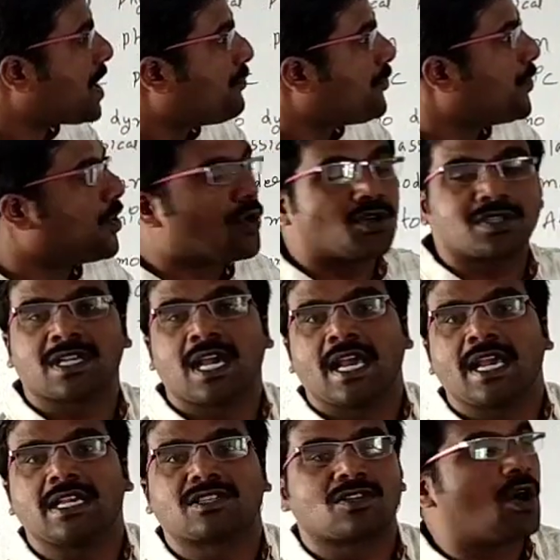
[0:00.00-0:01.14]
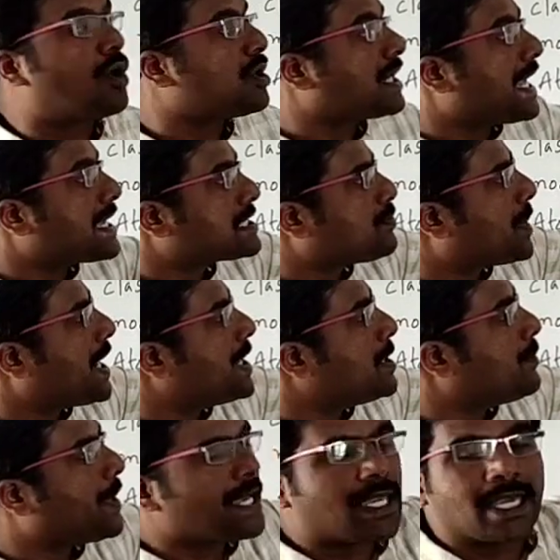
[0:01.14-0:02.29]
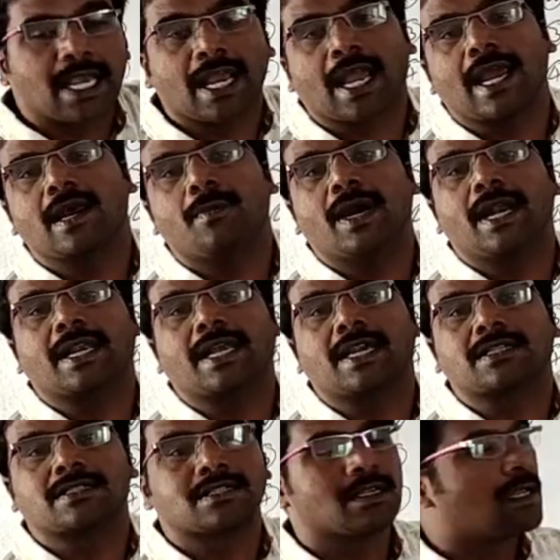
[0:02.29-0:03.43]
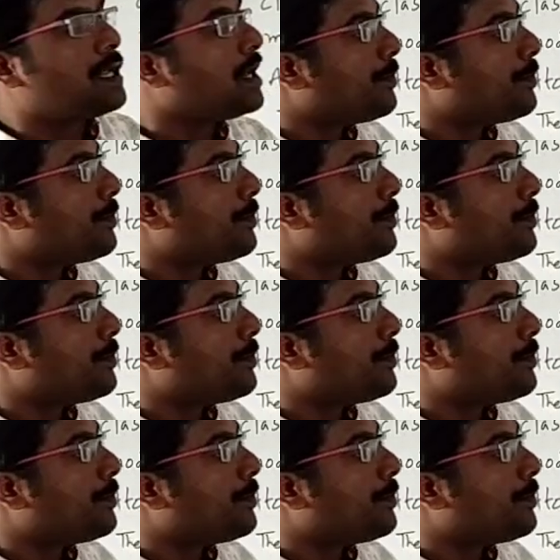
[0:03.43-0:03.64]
of force is not explained by kinematics.